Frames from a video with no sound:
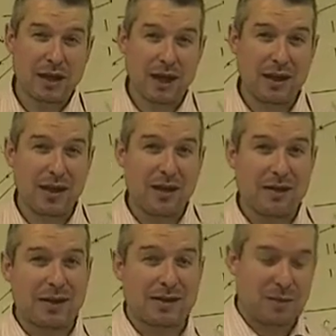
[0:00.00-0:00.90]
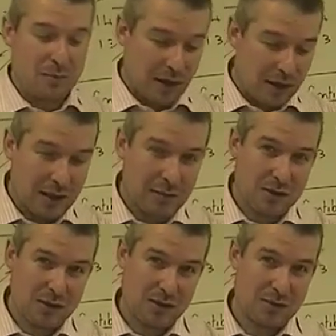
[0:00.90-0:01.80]
again, that's an opinion
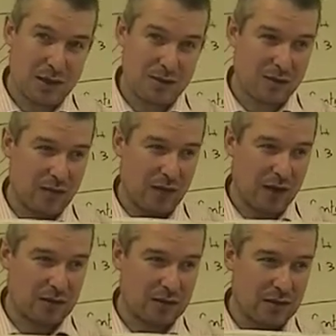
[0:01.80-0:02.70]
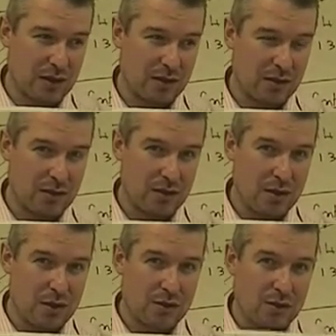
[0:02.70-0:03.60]
because it's based on fact. Okay?
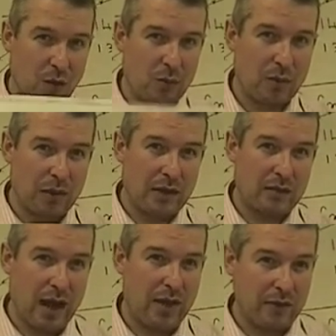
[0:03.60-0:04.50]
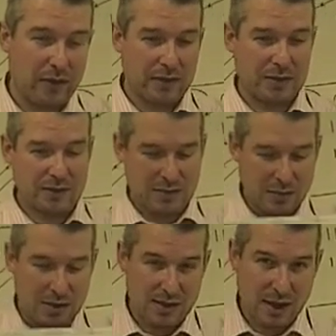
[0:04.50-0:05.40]
So don't believe that everything that
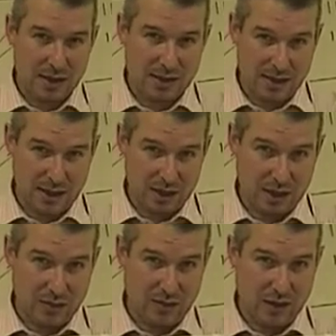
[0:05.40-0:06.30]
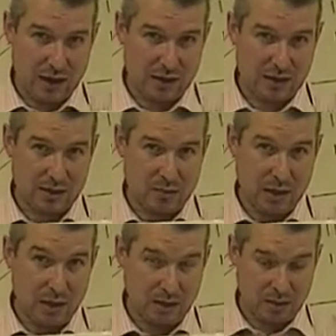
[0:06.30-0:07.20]
somebody says is actually the fact, it's an
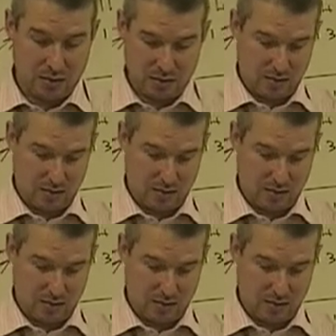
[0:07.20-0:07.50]
opinion.